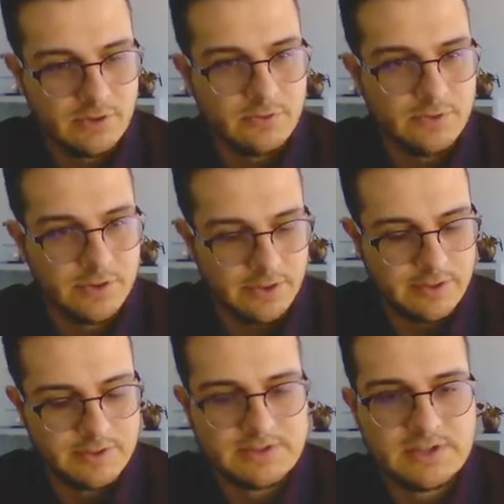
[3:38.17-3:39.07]
with
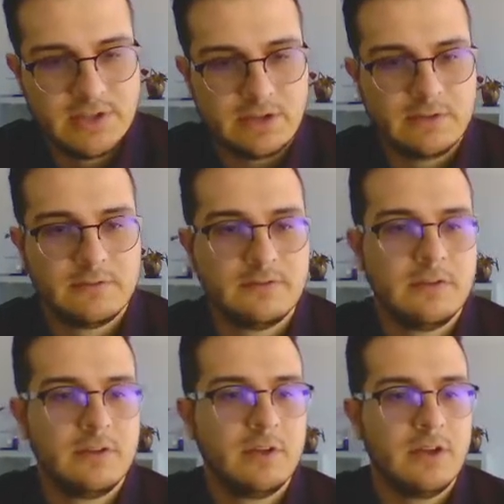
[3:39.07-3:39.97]
CINC.
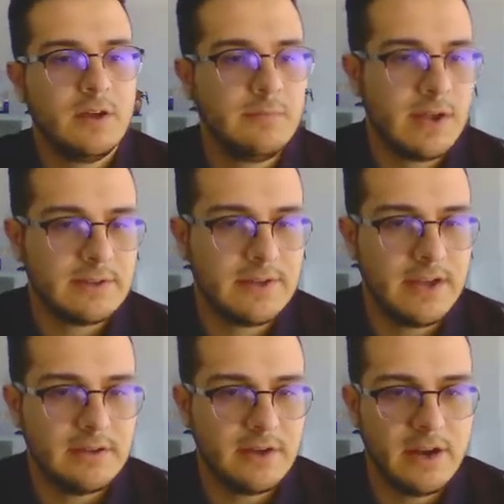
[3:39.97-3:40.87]
Come back
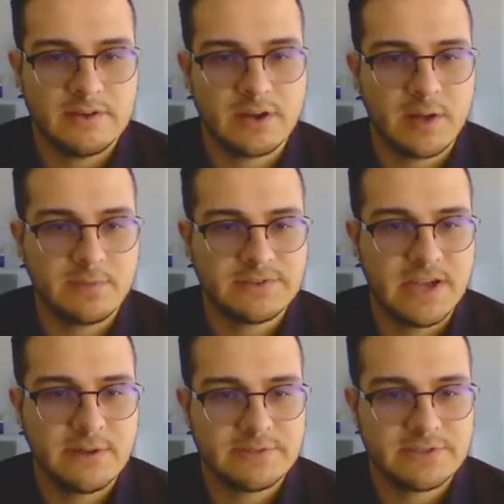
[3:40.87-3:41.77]
down, hit enter a couple
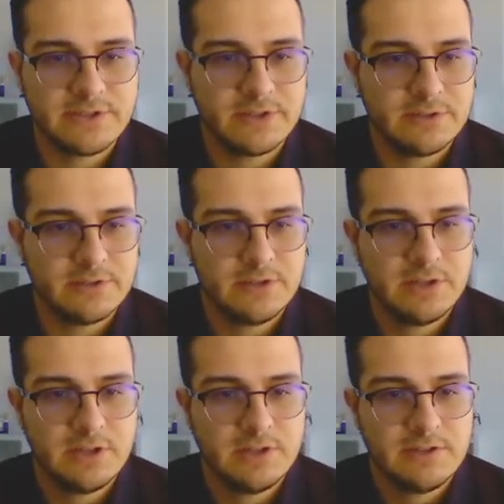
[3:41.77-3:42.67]
times or so.
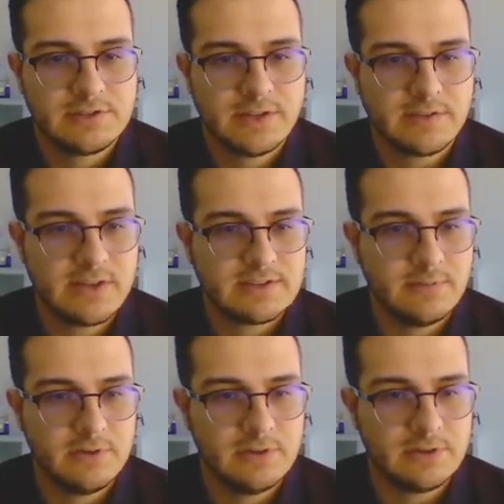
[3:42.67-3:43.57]
Let's get that
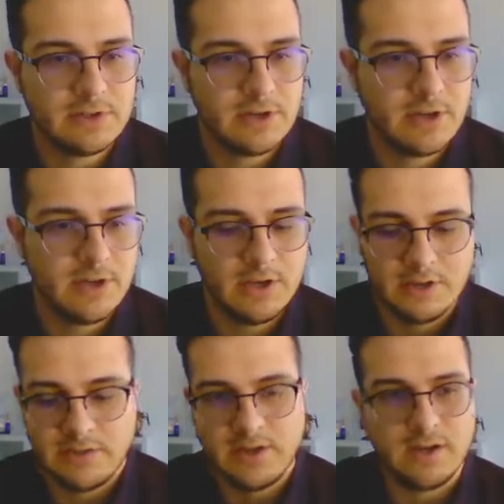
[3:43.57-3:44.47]
smaller. And
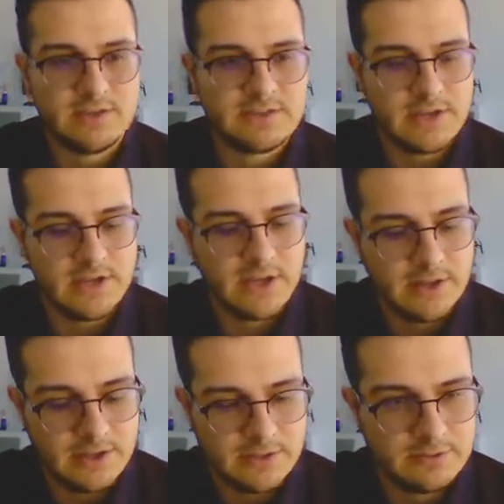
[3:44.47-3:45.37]
then I'll say
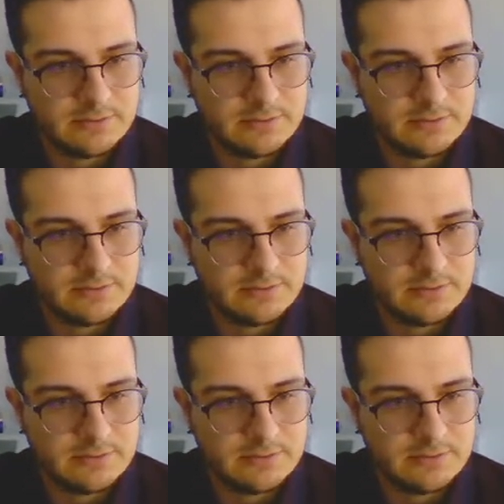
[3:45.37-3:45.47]
hello.